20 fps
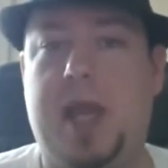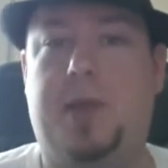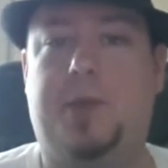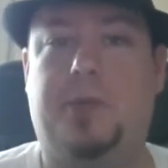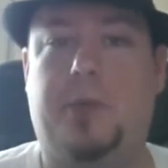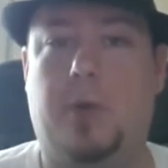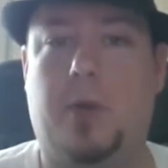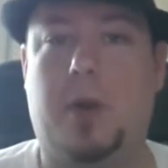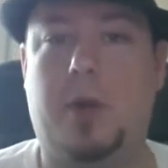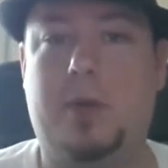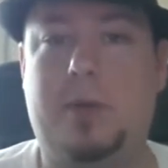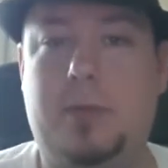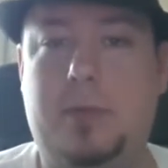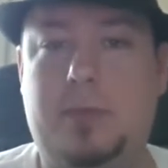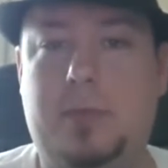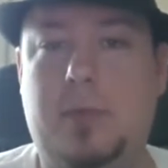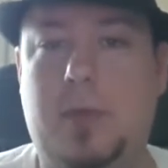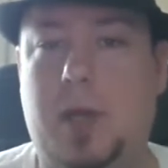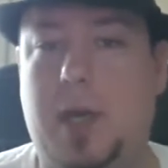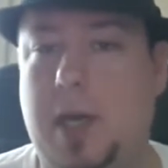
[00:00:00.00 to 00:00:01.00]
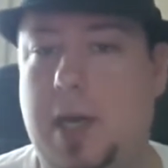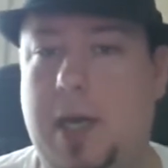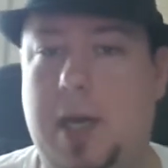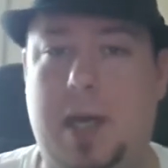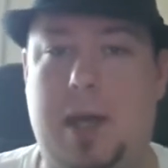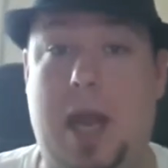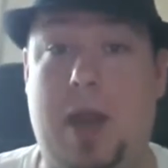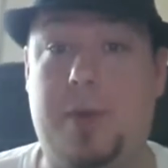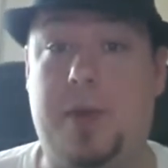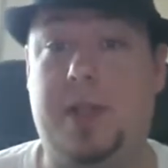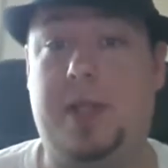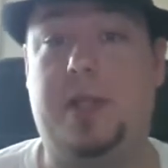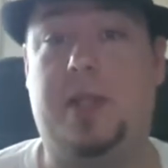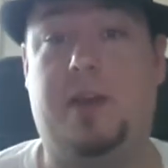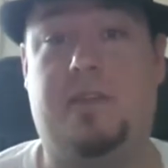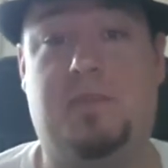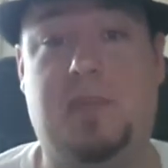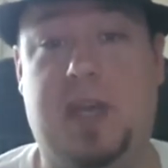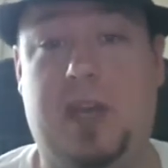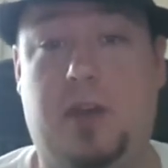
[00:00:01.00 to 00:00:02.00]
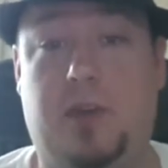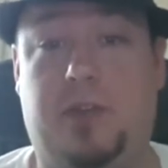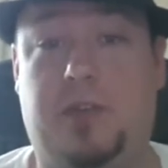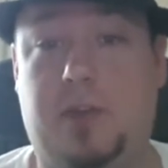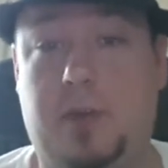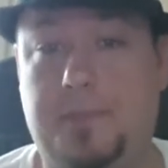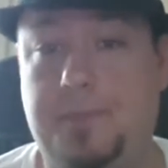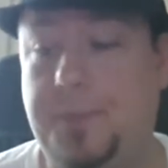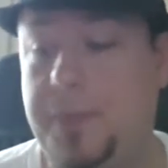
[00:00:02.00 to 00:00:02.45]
whore. I really love Peterson.